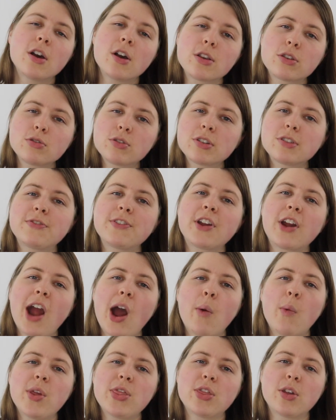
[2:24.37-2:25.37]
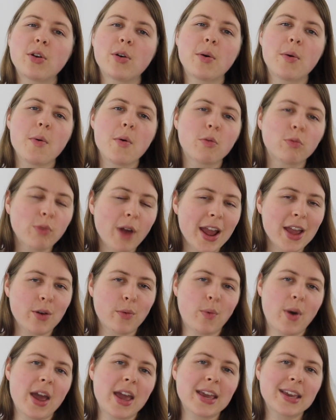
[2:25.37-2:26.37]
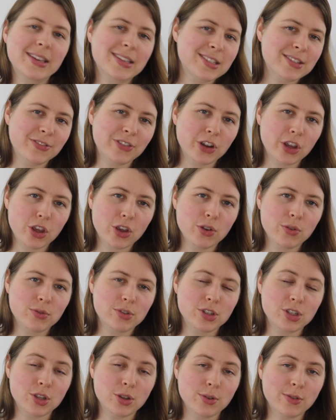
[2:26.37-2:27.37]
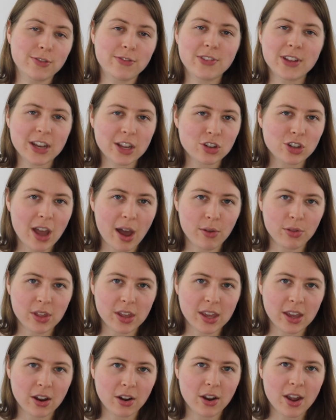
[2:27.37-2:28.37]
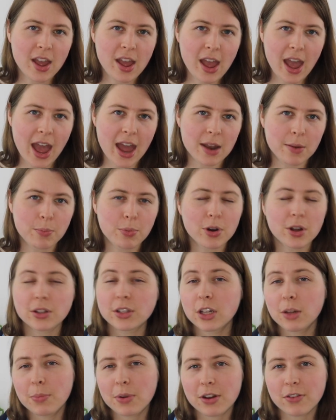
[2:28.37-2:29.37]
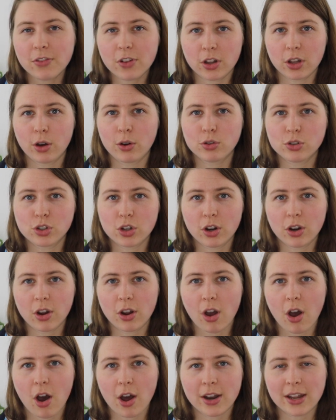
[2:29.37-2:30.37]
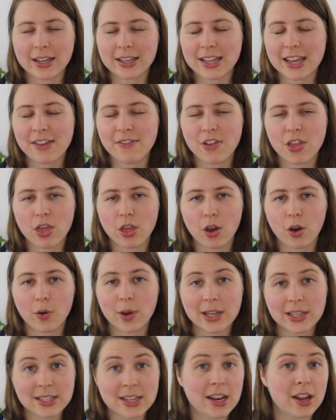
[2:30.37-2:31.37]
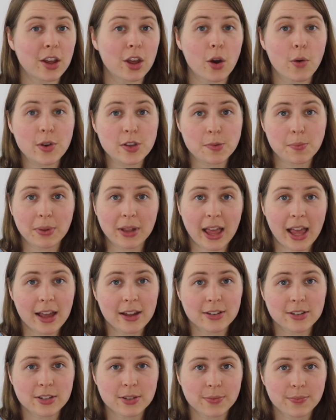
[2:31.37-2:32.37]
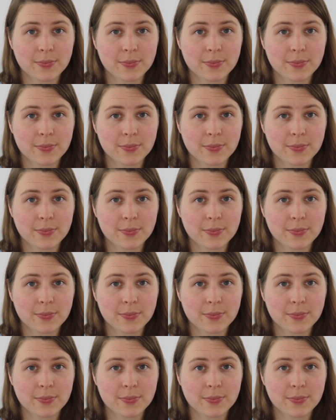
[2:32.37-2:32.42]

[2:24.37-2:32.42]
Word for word: So just figure out what the right way is for you to finish out the year and put a little bit of closure on it, even though it didn't go as planned.